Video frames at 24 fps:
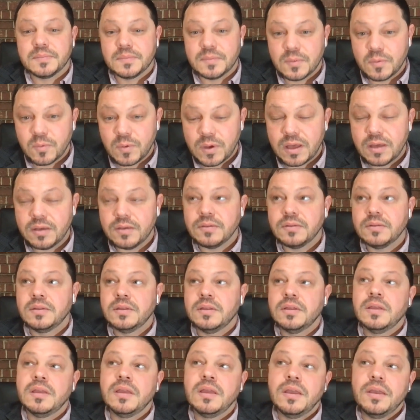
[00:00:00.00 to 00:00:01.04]
Wow.
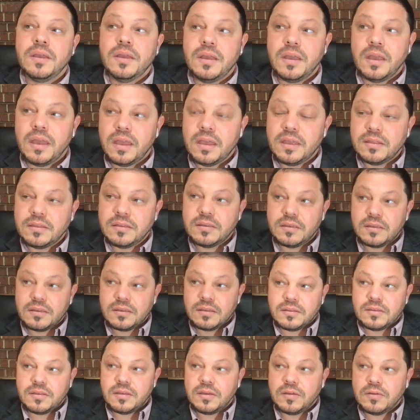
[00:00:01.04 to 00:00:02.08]
And
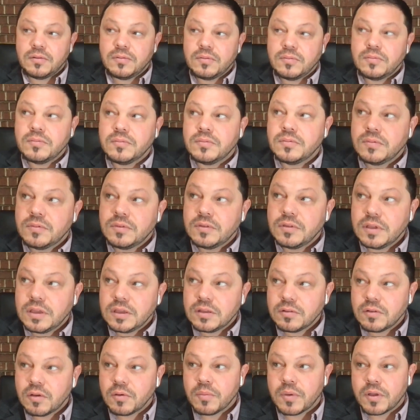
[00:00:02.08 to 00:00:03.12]
do you
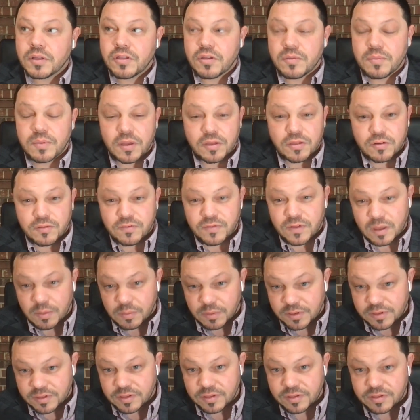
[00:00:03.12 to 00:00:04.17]
know much about your
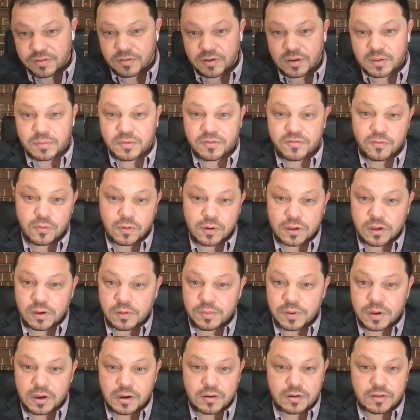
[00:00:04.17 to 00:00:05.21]
family's history before your
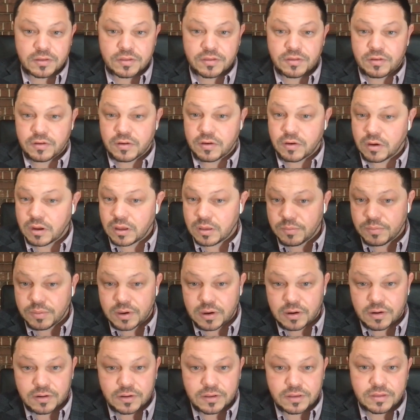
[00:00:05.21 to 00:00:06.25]
parents, your
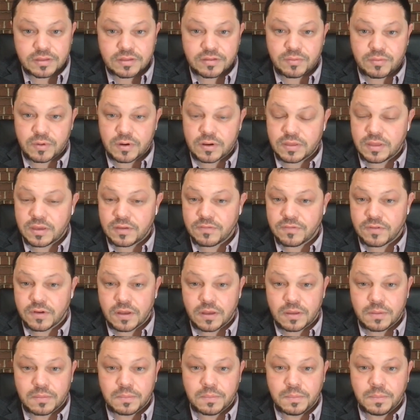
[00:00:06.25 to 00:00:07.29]
grandparents? Where are they from?